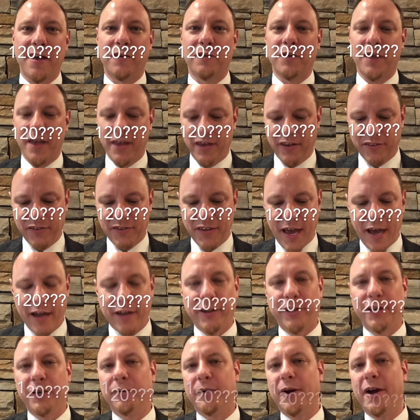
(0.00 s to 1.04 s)

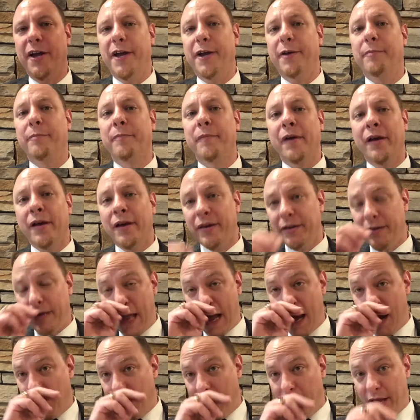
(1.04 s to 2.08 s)
Exactly right.
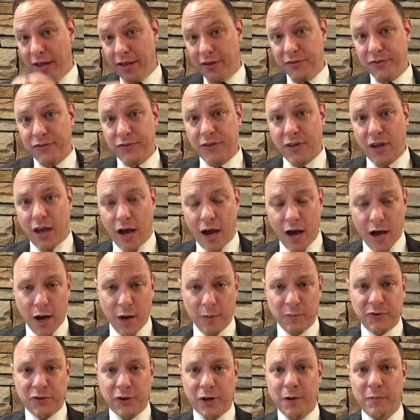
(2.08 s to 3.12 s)
Now, as
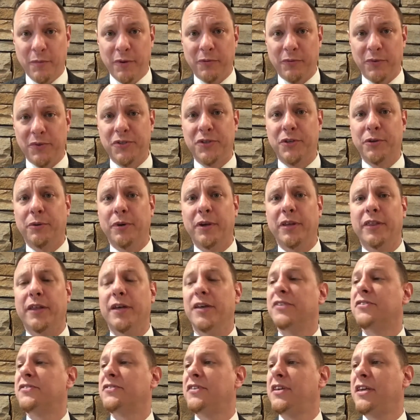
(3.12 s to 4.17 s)
Terman was doing
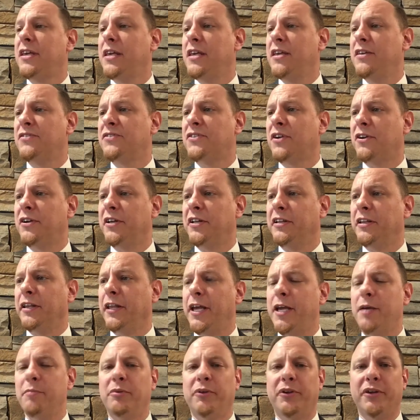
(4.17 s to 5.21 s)
this, he started
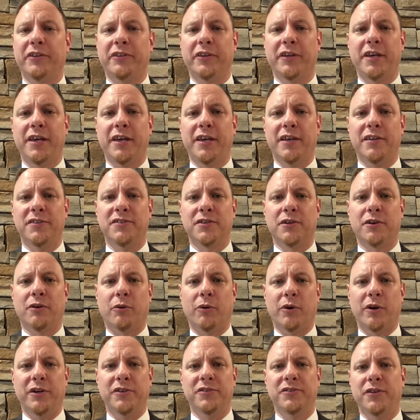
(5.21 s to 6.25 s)
labeling the kids
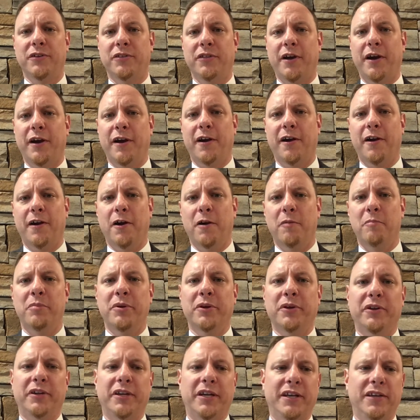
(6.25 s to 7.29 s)
according to their
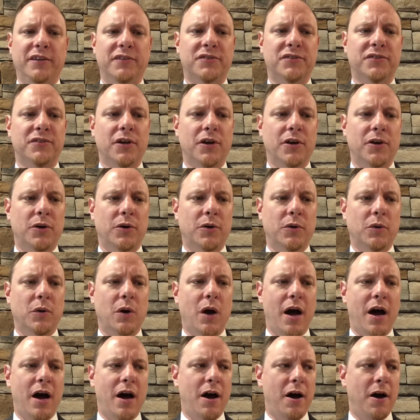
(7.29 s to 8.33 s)
abilities.
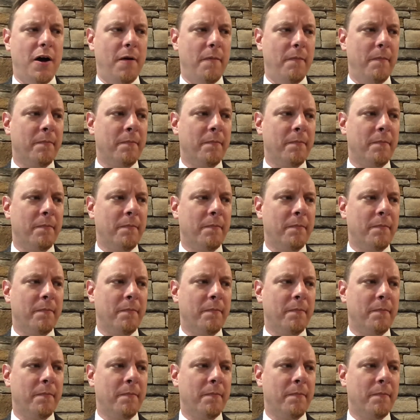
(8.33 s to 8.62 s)
So